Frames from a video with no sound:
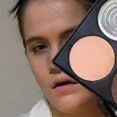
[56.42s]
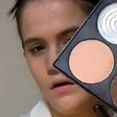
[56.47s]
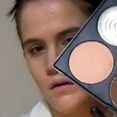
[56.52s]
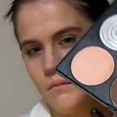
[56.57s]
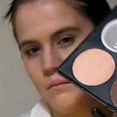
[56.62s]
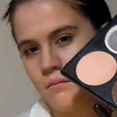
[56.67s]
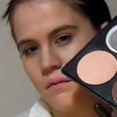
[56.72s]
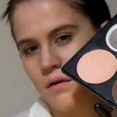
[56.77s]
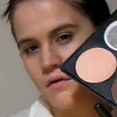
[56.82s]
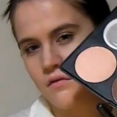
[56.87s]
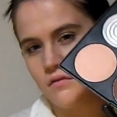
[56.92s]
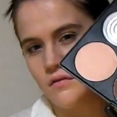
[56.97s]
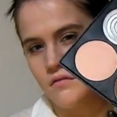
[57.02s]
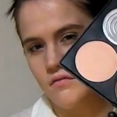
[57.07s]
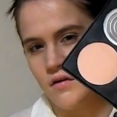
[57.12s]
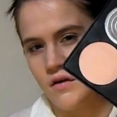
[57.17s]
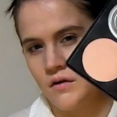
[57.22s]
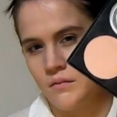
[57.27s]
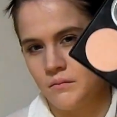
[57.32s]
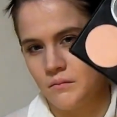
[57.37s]
mix of
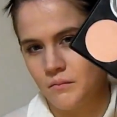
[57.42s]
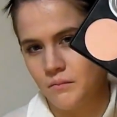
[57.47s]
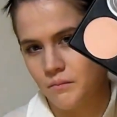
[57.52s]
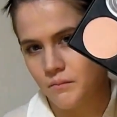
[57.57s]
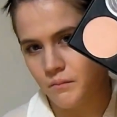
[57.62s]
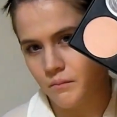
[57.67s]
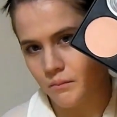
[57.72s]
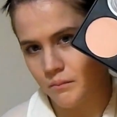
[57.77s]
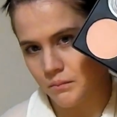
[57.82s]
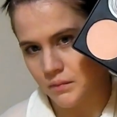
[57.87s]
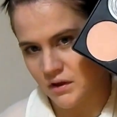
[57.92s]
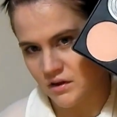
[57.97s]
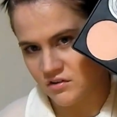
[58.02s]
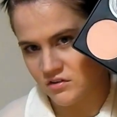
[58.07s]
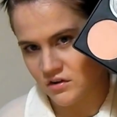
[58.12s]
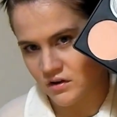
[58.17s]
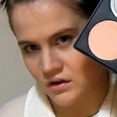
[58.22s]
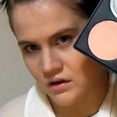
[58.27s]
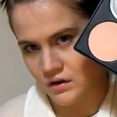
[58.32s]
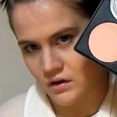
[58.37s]

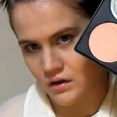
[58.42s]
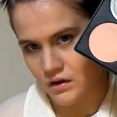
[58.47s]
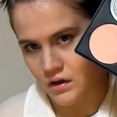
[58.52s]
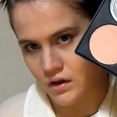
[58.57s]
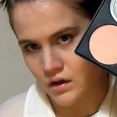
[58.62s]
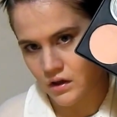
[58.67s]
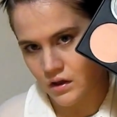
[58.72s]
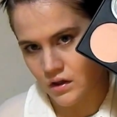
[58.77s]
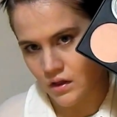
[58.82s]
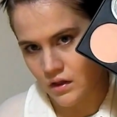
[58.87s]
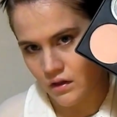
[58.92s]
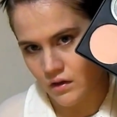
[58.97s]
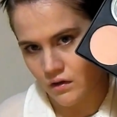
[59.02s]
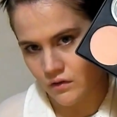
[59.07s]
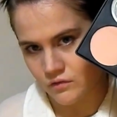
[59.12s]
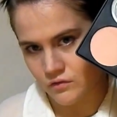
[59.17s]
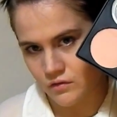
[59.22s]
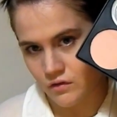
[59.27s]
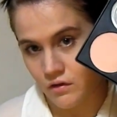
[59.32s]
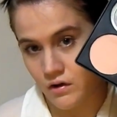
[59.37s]
blushing,
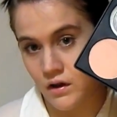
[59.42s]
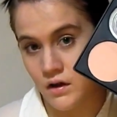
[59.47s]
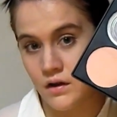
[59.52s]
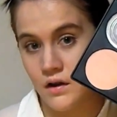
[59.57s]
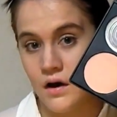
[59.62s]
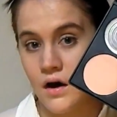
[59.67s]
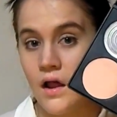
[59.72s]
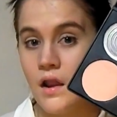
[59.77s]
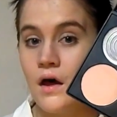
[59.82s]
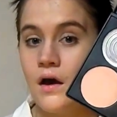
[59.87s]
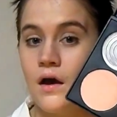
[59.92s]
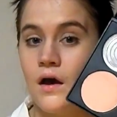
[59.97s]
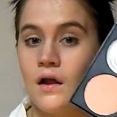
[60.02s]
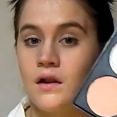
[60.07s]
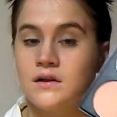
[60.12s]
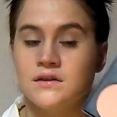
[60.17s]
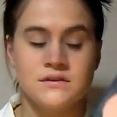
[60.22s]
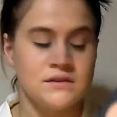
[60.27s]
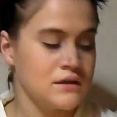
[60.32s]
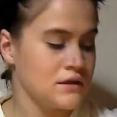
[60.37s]
contouring and highlight
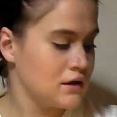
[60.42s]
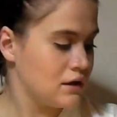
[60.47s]
colours.